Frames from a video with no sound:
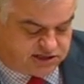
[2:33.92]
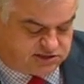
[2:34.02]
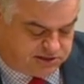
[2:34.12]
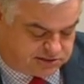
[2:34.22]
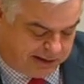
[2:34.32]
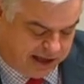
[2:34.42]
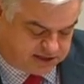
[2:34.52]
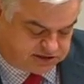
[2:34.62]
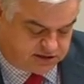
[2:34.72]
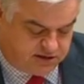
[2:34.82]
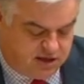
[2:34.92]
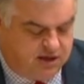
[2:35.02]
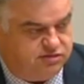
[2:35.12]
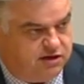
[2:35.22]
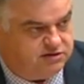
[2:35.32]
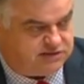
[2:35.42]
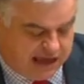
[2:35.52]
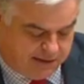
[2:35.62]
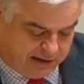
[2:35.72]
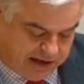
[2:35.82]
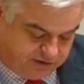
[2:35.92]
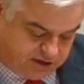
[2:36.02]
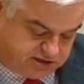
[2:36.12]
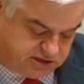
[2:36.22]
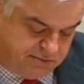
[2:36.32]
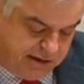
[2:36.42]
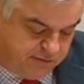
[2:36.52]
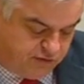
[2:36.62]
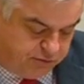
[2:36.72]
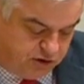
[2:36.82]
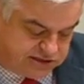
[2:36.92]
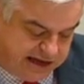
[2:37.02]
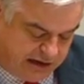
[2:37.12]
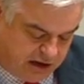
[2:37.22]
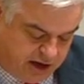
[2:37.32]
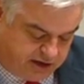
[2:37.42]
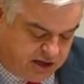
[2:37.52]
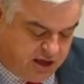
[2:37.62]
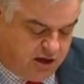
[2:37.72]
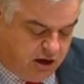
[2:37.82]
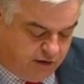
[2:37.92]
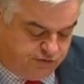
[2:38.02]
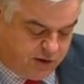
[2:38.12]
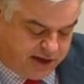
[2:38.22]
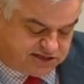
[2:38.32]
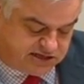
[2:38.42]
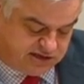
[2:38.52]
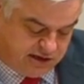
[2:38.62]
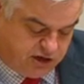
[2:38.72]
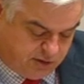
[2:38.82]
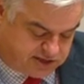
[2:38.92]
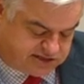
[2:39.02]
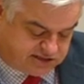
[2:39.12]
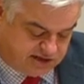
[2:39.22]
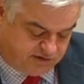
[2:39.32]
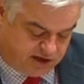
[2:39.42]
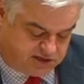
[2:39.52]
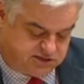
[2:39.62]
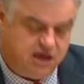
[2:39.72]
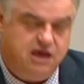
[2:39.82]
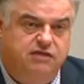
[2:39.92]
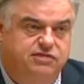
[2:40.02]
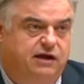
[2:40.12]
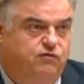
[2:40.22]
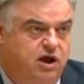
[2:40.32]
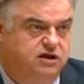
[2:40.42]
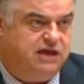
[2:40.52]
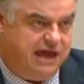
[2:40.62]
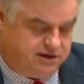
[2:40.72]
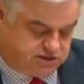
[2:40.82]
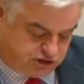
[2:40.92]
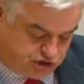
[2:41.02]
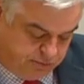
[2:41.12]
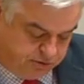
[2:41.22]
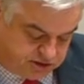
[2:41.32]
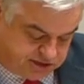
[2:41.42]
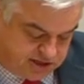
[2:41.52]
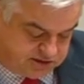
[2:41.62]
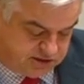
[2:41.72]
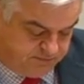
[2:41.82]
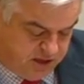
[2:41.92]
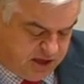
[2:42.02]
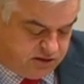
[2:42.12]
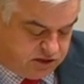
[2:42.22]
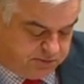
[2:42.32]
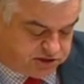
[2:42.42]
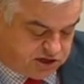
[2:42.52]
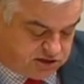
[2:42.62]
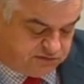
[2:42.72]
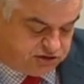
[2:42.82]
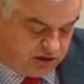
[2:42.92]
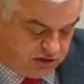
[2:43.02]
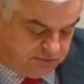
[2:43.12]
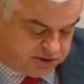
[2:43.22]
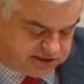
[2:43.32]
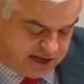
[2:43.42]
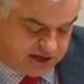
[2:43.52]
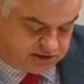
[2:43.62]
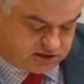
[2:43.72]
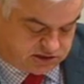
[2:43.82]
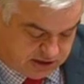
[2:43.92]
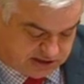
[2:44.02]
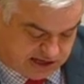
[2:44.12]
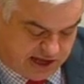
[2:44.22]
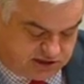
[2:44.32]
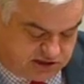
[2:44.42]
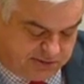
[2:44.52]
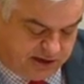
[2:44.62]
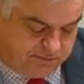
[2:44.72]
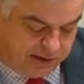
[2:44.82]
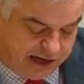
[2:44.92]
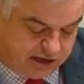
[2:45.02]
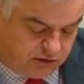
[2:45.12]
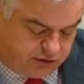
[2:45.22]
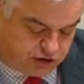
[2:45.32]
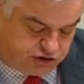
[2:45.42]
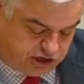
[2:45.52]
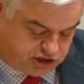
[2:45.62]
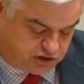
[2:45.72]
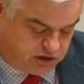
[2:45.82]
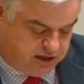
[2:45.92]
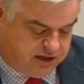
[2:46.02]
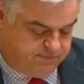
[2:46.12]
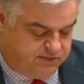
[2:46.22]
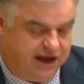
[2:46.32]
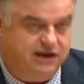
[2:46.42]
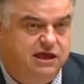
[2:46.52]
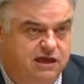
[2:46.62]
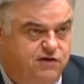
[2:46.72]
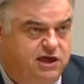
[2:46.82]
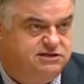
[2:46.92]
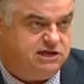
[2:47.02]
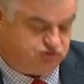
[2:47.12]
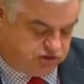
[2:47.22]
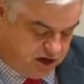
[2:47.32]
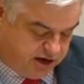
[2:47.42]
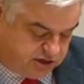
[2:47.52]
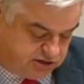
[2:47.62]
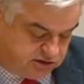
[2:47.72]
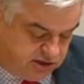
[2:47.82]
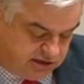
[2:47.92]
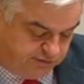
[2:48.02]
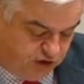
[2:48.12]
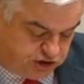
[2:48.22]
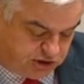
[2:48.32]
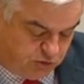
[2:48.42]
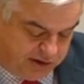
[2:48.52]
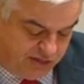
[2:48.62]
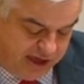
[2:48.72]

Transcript: is misplaced. There is ample evidence, as the member for Bruce outlined, of U S activities that run counter to due process. The pursuit of Julian Assange has been political, not judicial, and if he is extradited, his future will be in the